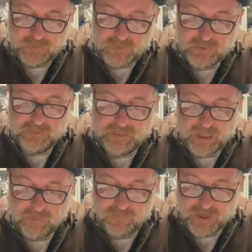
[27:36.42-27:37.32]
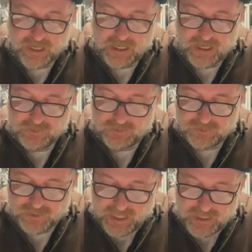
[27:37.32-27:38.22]
The same way,
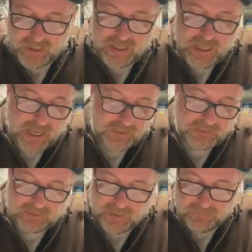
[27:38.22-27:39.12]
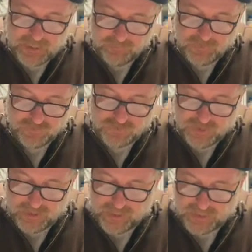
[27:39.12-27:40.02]
concentrate. At the same time you were
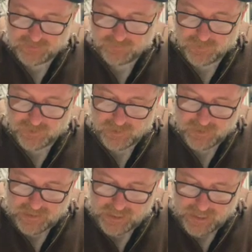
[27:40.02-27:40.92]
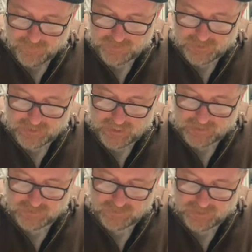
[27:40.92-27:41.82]
drawing that swirl, I want you to
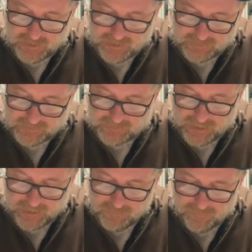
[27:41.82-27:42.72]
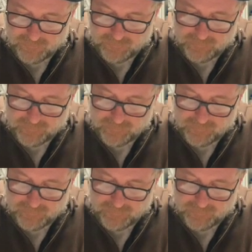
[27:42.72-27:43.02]
concentrate that same